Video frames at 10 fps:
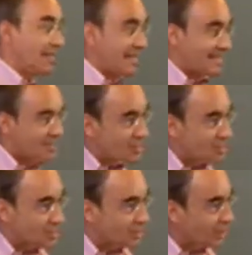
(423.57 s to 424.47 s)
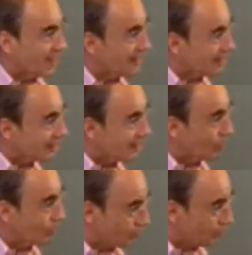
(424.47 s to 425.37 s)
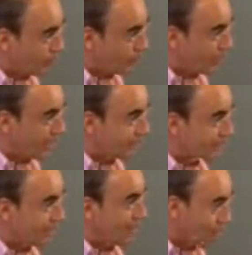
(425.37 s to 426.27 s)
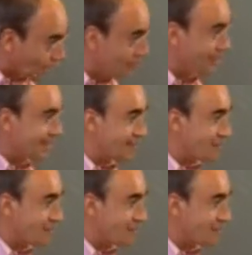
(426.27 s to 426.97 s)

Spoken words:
That's the skill set that I will bring to Augusta, God willing, as